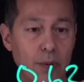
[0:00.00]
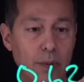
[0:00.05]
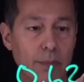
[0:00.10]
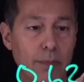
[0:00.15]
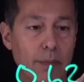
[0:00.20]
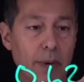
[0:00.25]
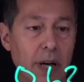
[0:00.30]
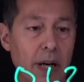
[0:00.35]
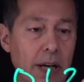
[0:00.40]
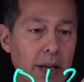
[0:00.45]

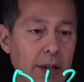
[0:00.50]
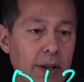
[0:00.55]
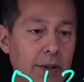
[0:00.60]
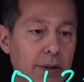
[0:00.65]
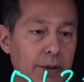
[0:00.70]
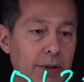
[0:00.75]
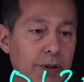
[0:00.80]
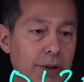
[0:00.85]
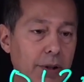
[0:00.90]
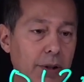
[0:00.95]

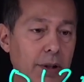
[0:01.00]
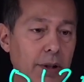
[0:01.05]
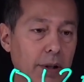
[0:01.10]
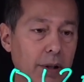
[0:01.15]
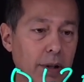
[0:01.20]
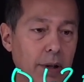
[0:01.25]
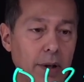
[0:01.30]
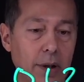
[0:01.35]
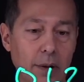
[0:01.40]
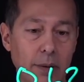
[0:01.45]
miles
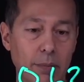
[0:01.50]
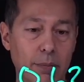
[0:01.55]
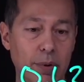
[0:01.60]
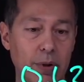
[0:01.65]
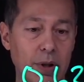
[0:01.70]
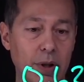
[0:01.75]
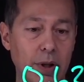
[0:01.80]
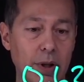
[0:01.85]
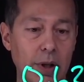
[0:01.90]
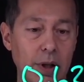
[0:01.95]

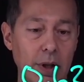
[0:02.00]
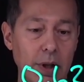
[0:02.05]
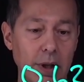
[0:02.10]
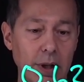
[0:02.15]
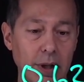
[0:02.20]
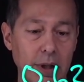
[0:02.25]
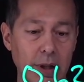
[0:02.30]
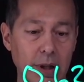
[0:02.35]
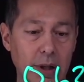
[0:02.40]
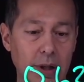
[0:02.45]
per
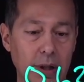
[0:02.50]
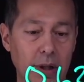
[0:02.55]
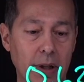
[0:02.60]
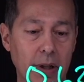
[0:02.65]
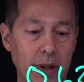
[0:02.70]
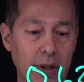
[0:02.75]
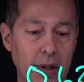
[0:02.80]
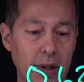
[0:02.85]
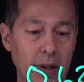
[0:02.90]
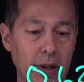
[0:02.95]

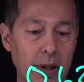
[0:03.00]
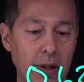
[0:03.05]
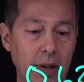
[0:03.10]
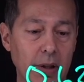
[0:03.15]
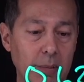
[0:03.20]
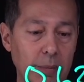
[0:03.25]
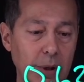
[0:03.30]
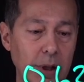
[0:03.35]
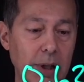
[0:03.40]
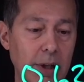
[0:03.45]

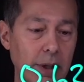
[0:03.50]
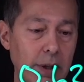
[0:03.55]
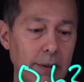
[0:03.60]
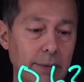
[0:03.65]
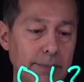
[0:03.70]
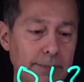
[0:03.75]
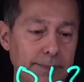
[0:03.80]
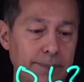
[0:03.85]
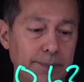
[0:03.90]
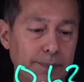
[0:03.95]
kilometer.
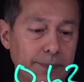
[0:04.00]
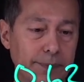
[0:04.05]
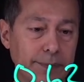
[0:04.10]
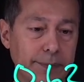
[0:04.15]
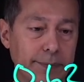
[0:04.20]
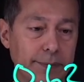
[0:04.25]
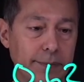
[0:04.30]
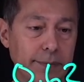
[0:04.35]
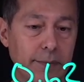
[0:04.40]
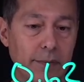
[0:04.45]

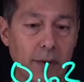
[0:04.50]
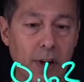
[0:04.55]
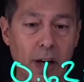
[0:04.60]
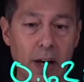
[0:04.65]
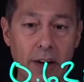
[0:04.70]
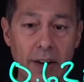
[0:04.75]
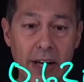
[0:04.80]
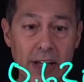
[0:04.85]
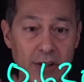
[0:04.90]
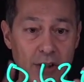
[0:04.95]

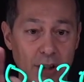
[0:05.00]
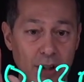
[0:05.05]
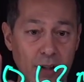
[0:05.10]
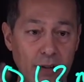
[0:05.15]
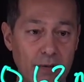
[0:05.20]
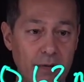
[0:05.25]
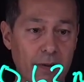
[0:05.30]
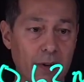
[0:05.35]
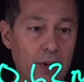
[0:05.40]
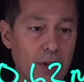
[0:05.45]
That's
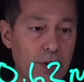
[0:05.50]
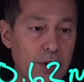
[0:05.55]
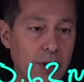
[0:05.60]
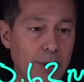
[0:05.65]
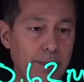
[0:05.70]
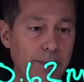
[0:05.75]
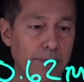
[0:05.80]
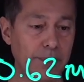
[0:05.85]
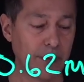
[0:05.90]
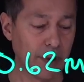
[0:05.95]

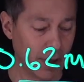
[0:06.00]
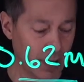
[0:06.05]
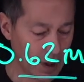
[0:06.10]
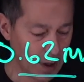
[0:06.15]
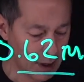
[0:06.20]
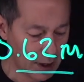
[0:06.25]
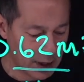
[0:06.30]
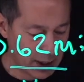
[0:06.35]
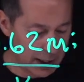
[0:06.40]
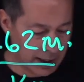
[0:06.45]
conversion.
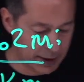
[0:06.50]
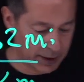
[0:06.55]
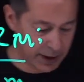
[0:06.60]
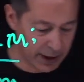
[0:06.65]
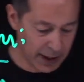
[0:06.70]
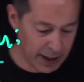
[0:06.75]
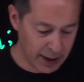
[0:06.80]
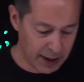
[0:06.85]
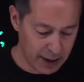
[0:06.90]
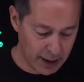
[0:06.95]
And
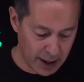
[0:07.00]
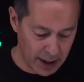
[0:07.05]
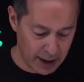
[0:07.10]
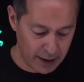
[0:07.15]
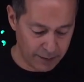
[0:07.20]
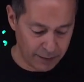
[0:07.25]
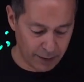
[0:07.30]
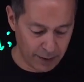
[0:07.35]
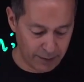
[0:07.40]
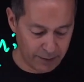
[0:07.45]
then
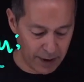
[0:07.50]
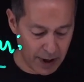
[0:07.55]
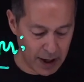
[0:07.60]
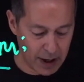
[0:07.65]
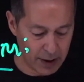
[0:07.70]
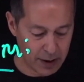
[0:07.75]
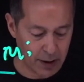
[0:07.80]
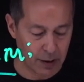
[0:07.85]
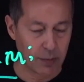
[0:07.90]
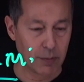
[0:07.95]
for
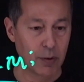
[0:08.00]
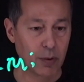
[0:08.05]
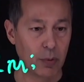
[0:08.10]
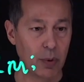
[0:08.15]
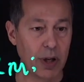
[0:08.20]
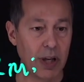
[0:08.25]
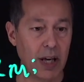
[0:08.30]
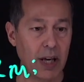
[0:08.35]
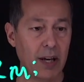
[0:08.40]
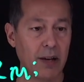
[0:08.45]
volume,
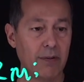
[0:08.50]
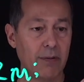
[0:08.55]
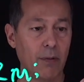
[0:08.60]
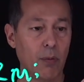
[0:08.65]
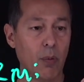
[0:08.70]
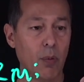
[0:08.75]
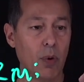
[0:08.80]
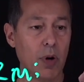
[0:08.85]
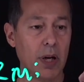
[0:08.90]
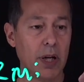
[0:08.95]
we have
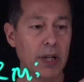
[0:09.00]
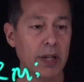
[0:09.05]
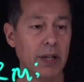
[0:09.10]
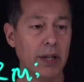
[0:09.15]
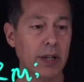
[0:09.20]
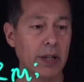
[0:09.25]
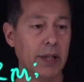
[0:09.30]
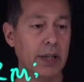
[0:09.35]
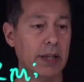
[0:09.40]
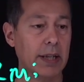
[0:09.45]

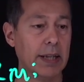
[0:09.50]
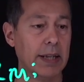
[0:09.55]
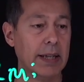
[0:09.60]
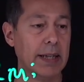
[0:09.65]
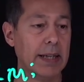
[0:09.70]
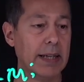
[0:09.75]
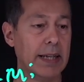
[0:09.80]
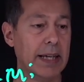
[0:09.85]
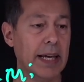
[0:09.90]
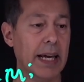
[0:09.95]
1
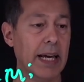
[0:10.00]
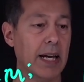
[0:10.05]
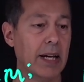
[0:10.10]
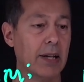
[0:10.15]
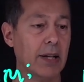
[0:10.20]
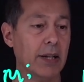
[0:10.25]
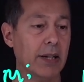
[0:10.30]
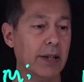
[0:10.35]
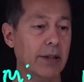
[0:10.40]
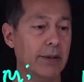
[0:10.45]

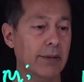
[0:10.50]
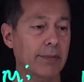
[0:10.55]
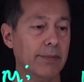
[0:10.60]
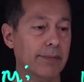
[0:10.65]
gallon